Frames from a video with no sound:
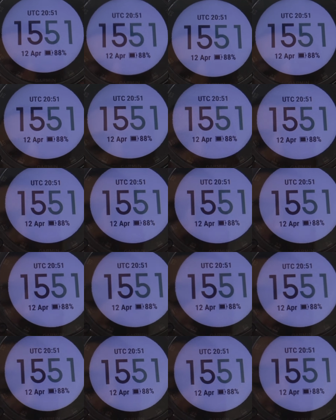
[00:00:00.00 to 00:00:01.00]
if you want
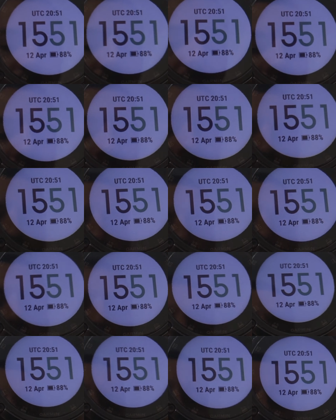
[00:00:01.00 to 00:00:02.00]
somebody to be able to
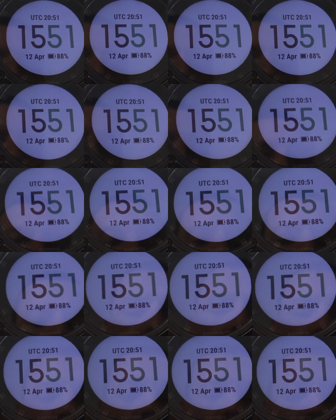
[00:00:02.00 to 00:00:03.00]
track you down, you need
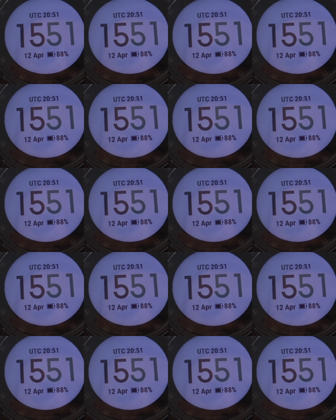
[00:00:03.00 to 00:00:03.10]
cell phone